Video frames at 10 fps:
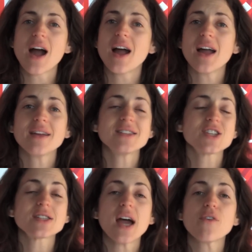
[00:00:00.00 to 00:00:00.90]
I, I,
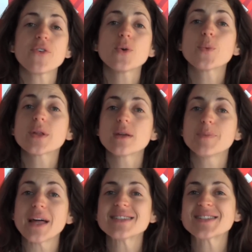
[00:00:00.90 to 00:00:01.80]
just I feel really
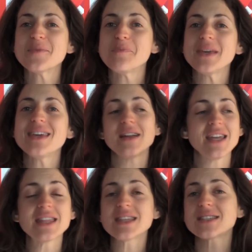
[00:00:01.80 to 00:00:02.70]
blessed to be
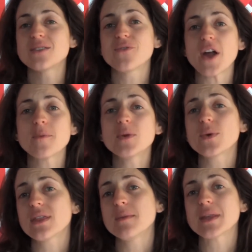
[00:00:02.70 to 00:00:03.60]
in this environment
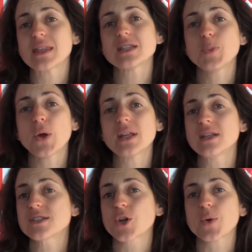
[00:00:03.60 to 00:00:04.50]
with him at this point in
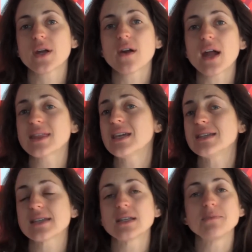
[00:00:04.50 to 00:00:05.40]
his career. I think
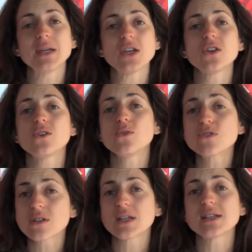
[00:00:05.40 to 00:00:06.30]
he's going to be
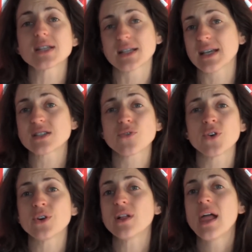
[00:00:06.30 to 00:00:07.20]
hugely
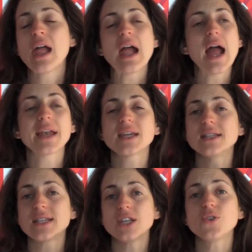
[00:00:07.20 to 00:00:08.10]
successful and
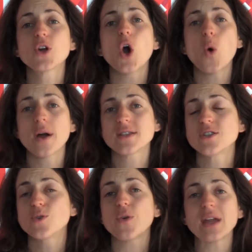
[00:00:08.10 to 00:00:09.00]
continue to go on to
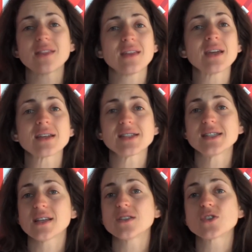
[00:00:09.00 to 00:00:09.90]
do great things.
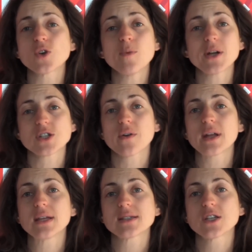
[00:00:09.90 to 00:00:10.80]
He's done so much
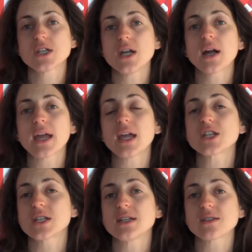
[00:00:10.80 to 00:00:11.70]
already at such a young
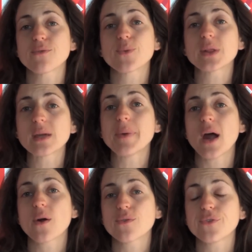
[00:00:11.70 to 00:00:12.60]
age, and he's a really
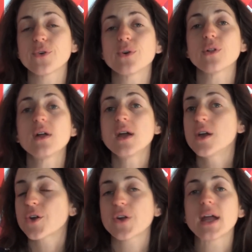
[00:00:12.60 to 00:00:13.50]
powerful
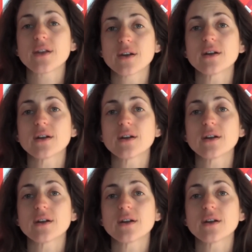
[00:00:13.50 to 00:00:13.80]
creator.